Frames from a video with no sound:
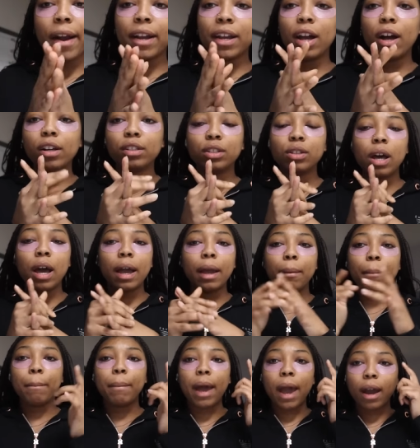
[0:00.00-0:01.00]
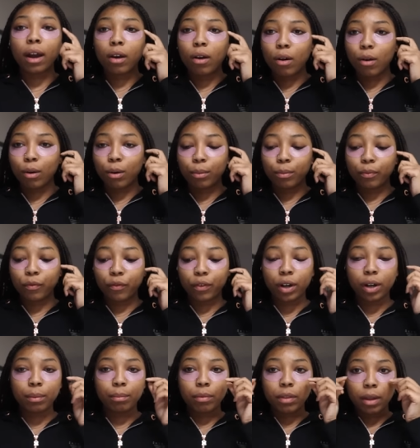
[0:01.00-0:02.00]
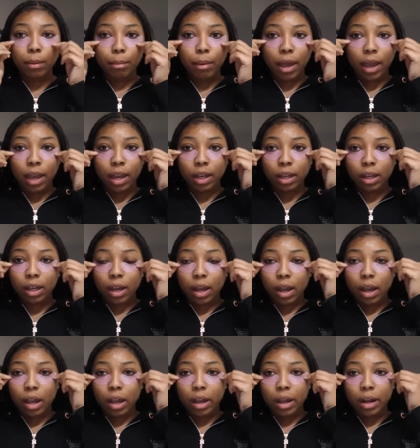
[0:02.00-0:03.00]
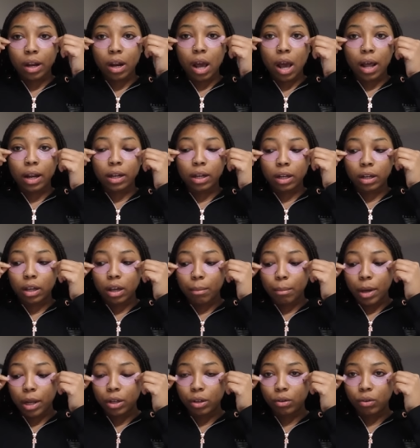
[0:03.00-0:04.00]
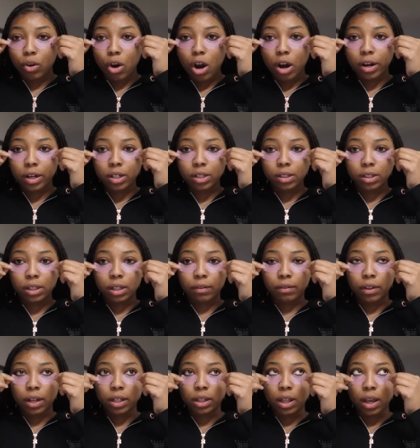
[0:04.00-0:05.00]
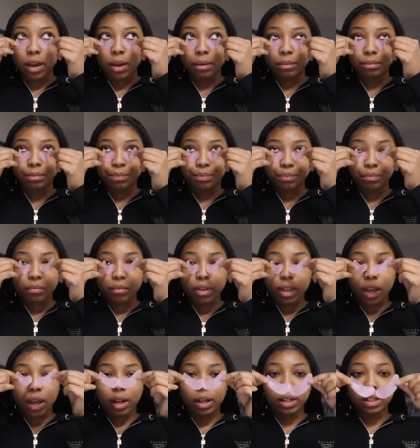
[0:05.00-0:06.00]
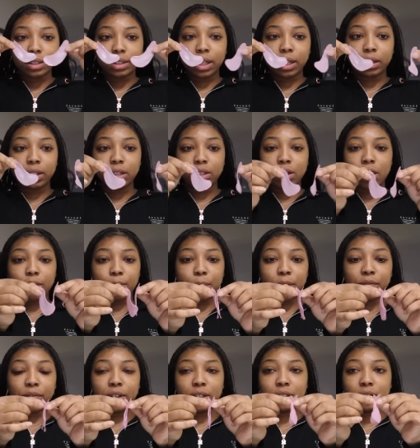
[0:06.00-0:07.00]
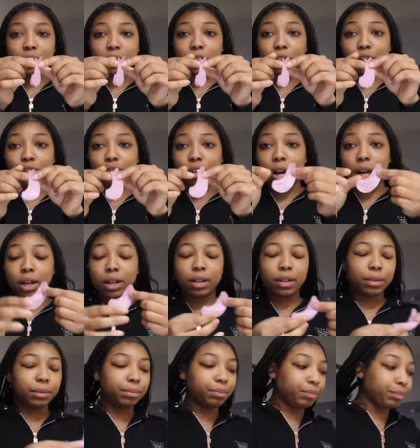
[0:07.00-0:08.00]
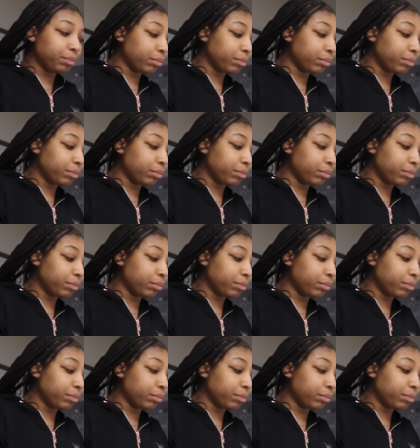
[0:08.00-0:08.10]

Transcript: right, y'all, so I'm back home from the bank and I did get my new card and stuff like that. I need to take these off my face because they're dried up.